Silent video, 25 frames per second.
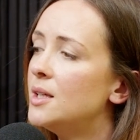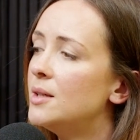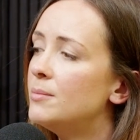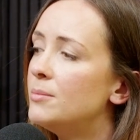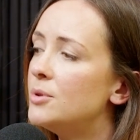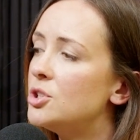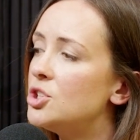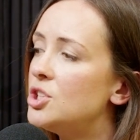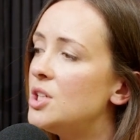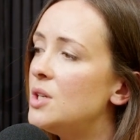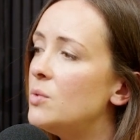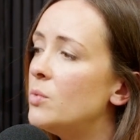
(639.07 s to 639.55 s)

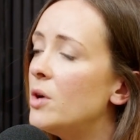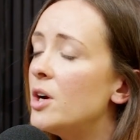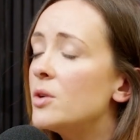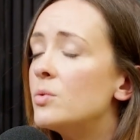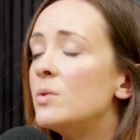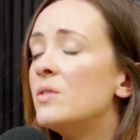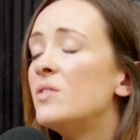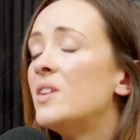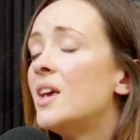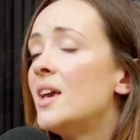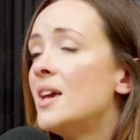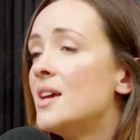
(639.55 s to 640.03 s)
But she worked
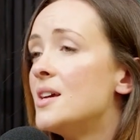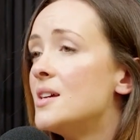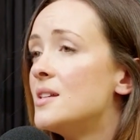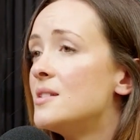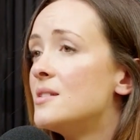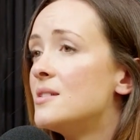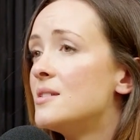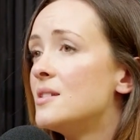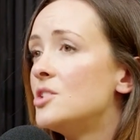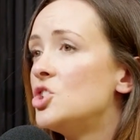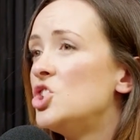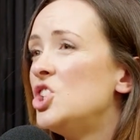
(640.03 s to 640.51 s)
with
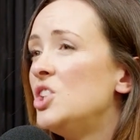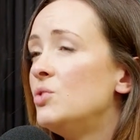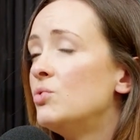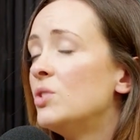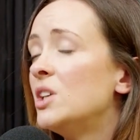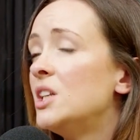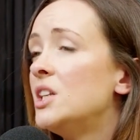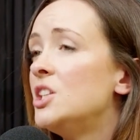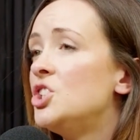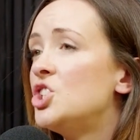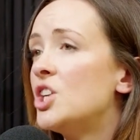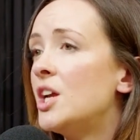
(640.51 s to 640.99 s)
kids and she
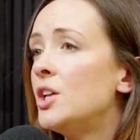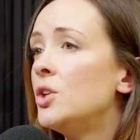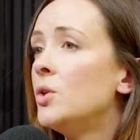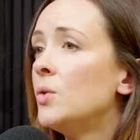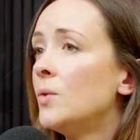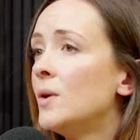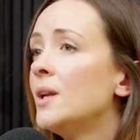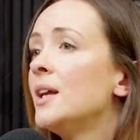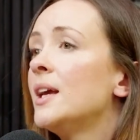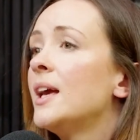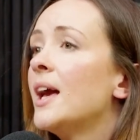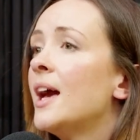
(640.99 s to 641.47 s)
really
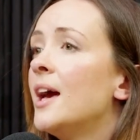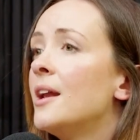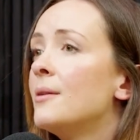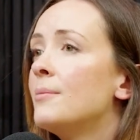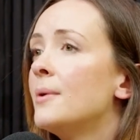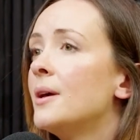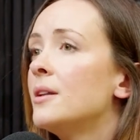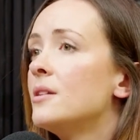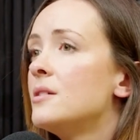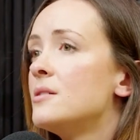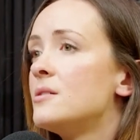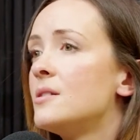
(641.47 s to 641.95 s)
genuinely cared
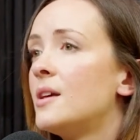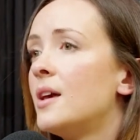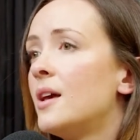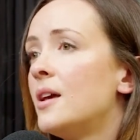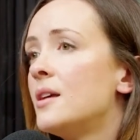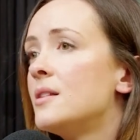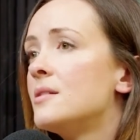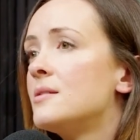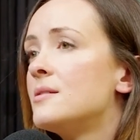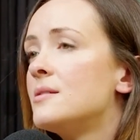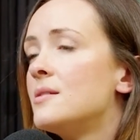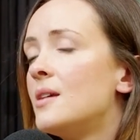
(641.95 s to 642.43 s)
about those
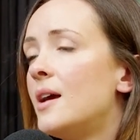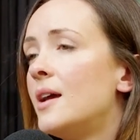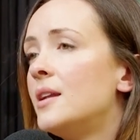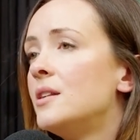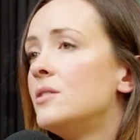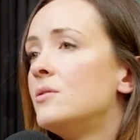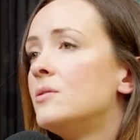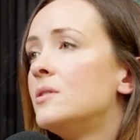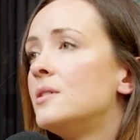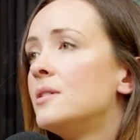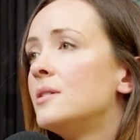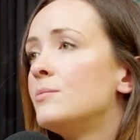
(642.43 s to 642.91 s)
kids
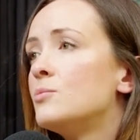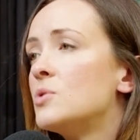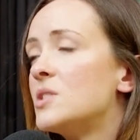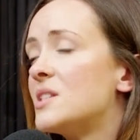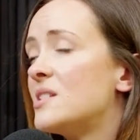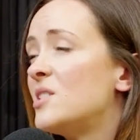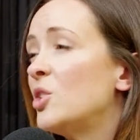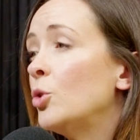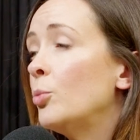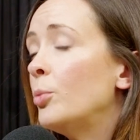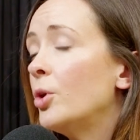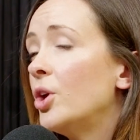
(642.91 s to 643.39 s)
and was
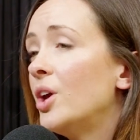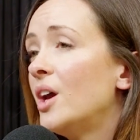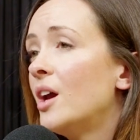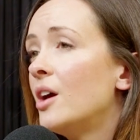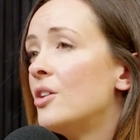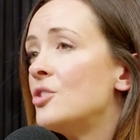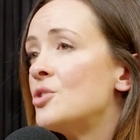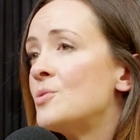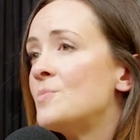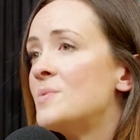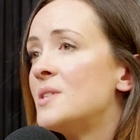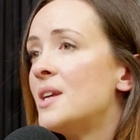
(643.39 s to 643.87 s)
still putting
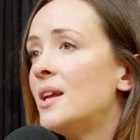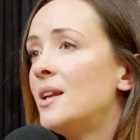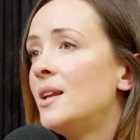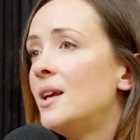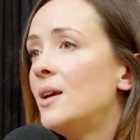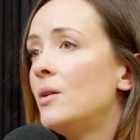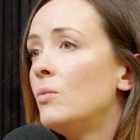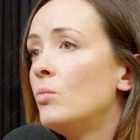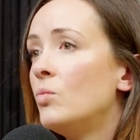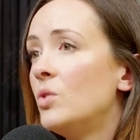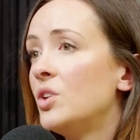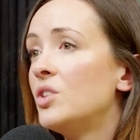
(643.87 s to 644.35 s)
100%
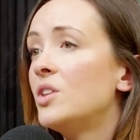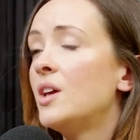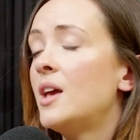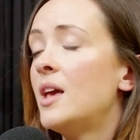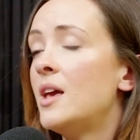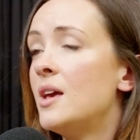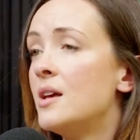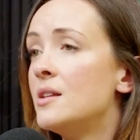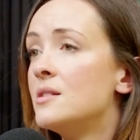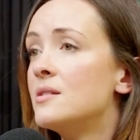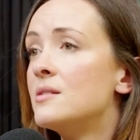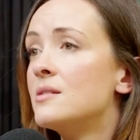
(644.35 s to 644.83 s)
in with the
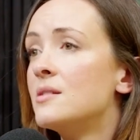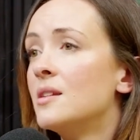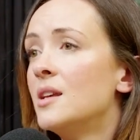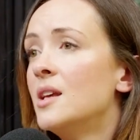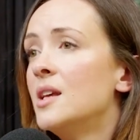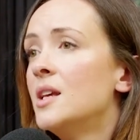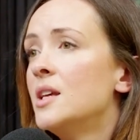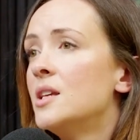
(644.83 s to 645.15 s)
kids.